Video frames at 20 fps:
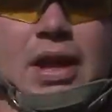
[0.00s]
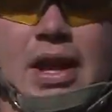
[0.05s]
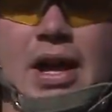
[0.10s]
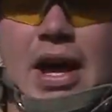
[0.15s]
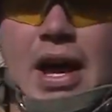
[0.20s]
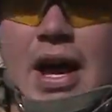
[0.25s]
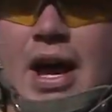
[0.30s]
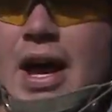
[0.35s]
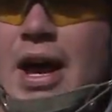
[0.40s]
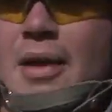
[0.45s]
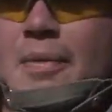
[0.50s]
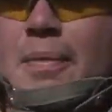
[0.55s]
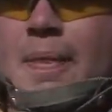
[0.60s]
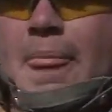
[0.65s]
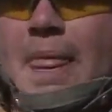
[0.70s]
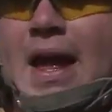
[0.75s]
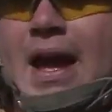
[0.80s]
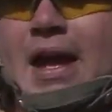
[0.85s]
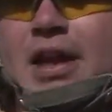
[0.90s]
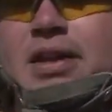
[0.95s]
Um,
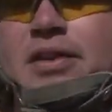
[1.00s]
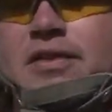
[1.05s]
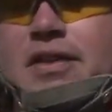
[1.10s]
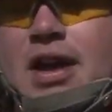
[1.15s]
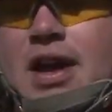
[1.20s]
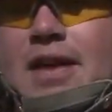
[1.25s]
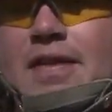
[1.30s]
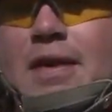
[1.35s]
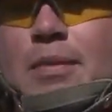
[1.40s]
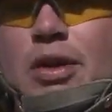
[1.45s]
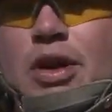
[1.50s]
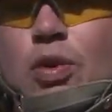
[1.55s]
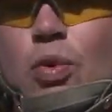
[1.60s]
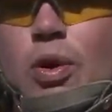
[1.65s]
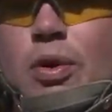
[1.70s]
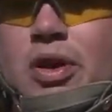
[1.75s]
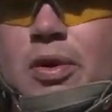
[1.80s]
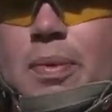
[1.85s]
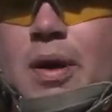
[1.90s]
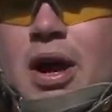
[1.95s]
and uh, then we're going to
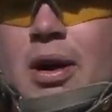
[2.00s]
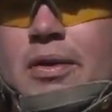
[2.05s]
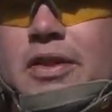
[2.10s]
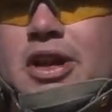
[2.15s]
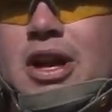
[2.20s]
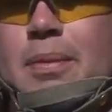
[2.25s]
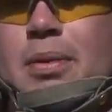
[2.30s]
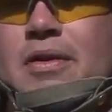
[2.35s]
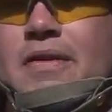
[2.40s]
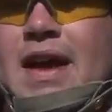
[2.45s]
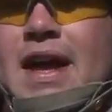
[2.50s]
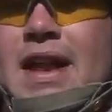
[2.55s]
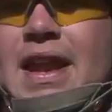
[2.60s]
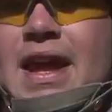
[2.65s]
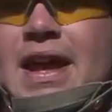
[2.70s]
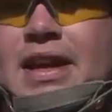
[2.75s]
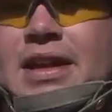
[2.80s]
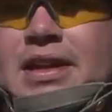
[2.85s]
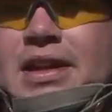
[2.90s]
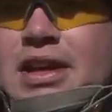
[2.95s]
occupy it with a couple of
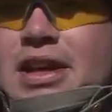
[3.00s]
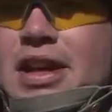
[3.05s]
NA